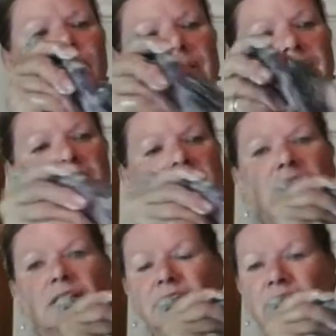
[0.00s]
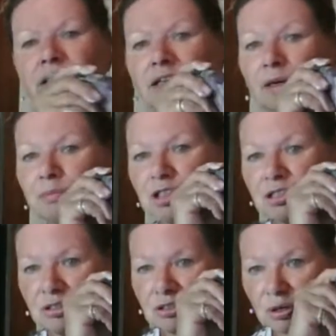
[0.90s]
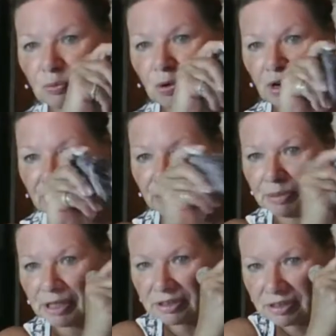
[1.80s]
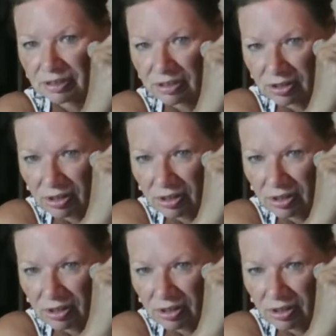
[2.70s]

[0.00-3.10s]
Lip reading: bit, and then I'm just using a water base.